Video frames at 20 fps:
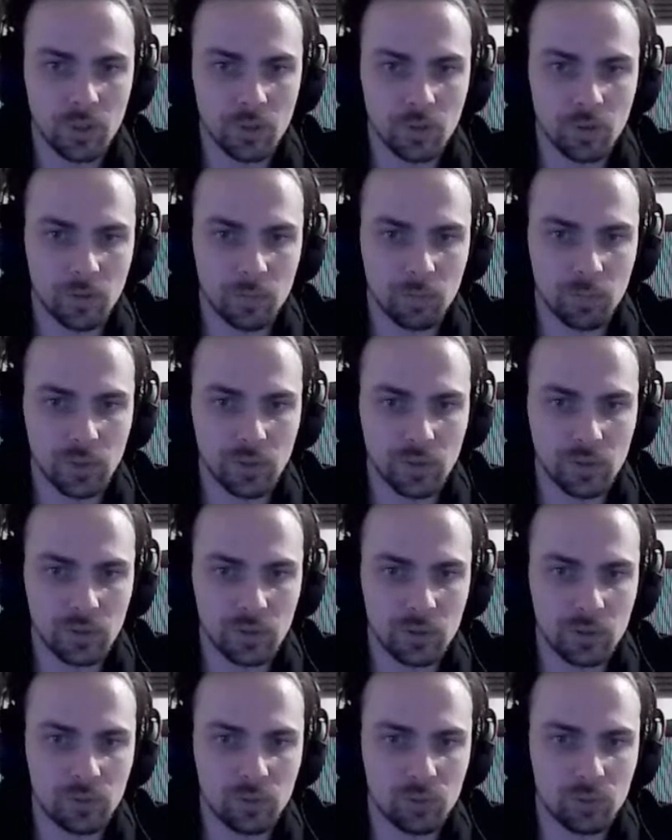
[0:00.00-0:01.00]
you will both
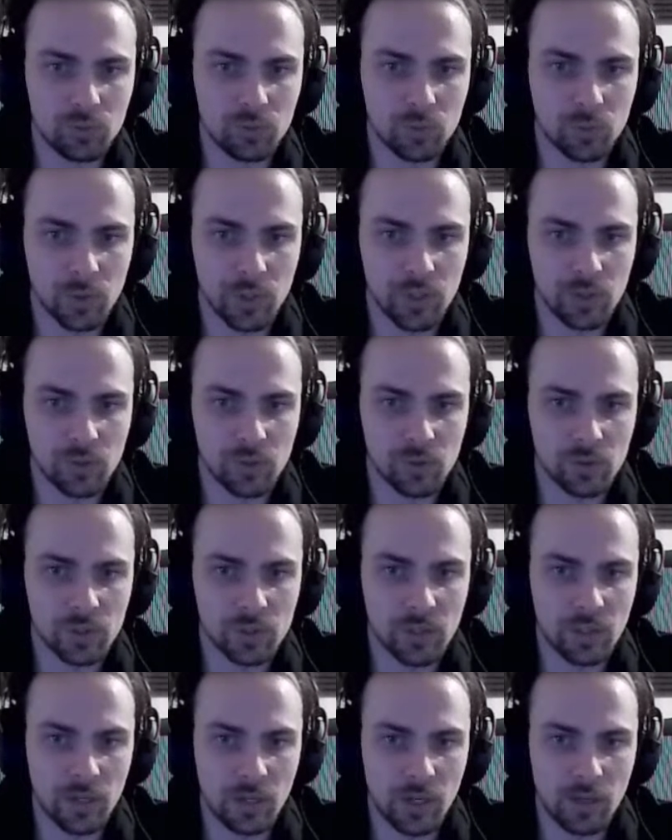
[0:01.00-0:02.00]
continue to raise your
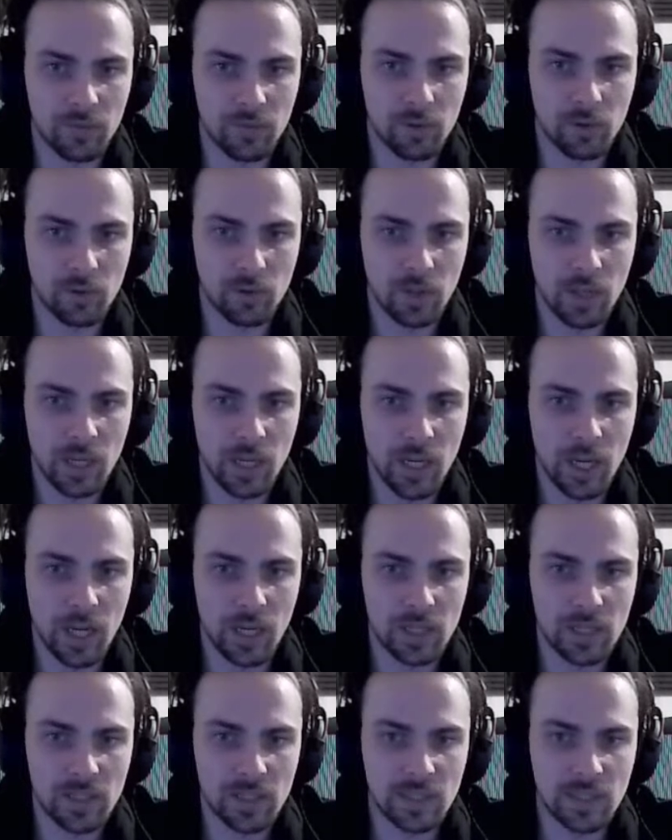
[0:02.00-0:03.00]
skill level
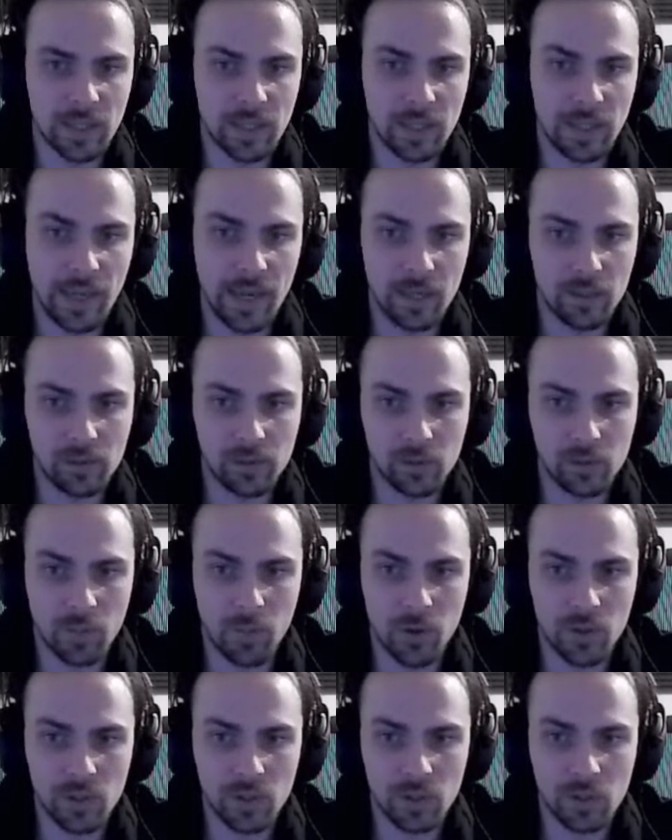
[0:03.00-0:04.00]
and stand out
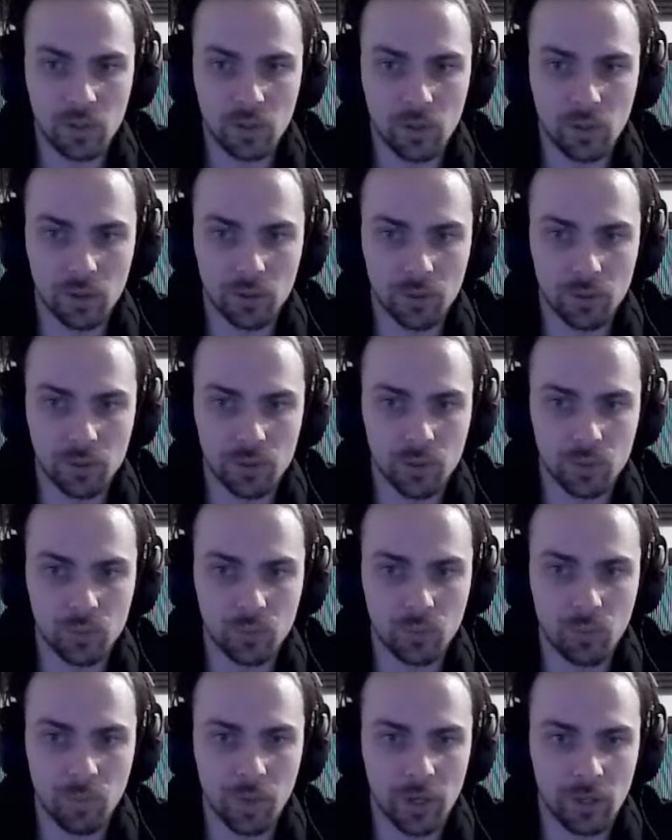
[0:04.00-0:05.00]
amongst the others
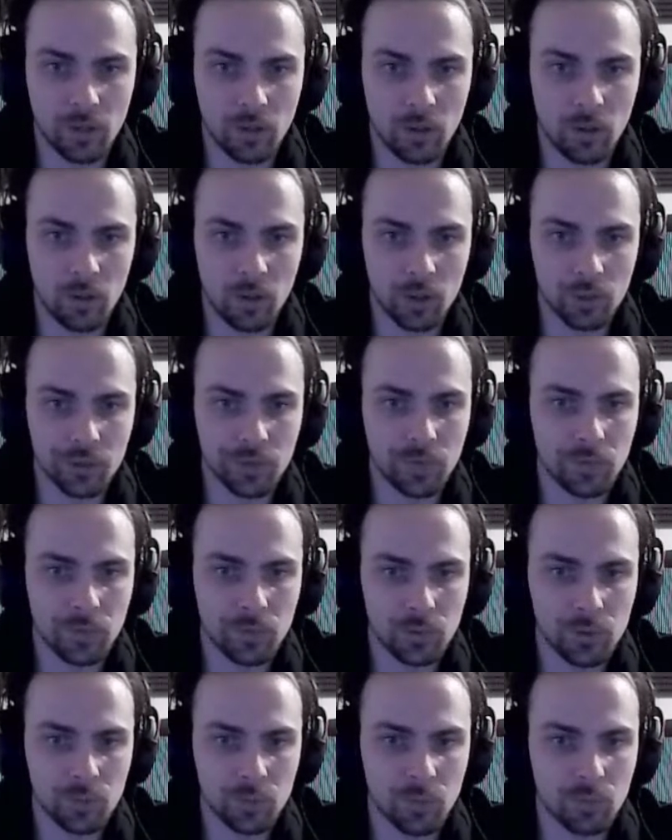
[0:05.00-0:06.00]
who make a lot of
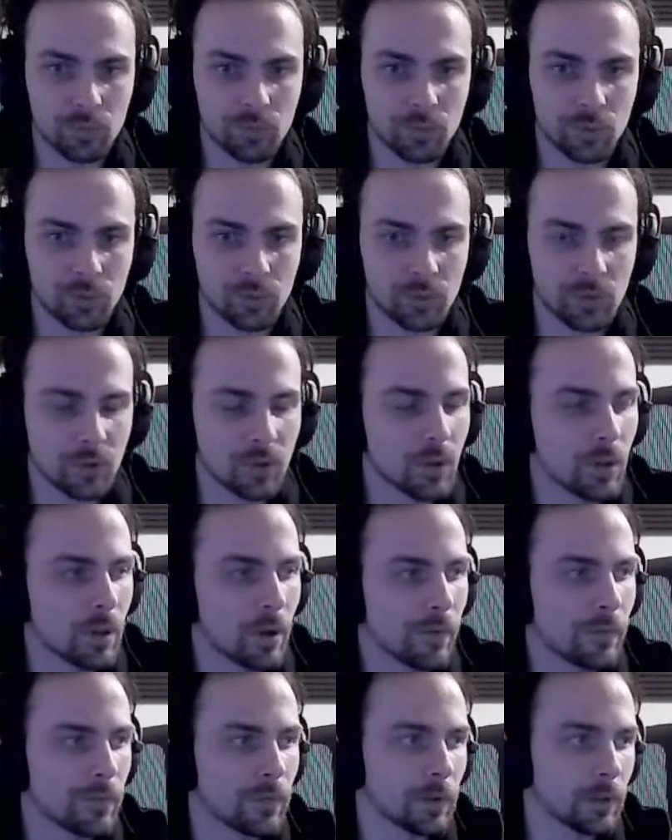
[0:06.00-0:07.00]
noise but produce
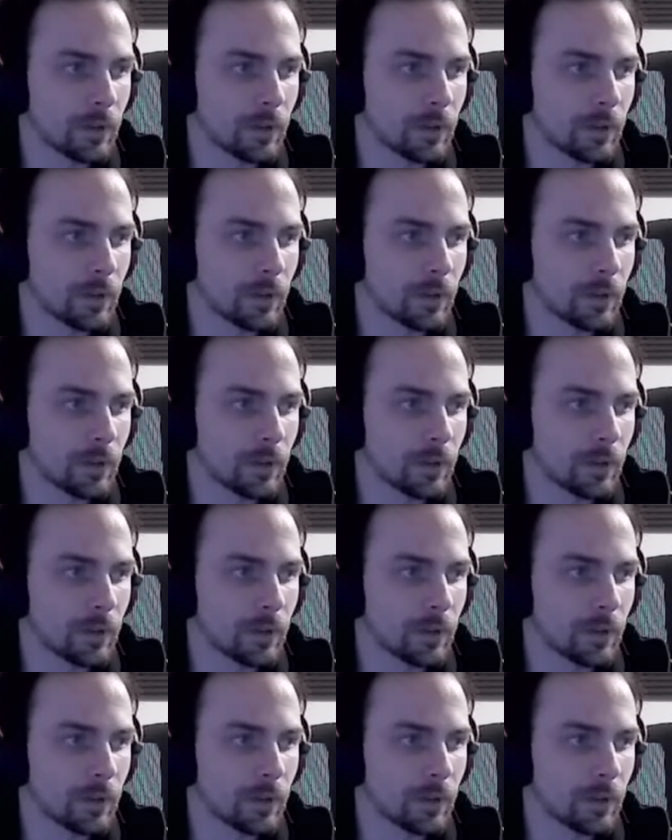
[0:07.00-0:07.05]
nothing.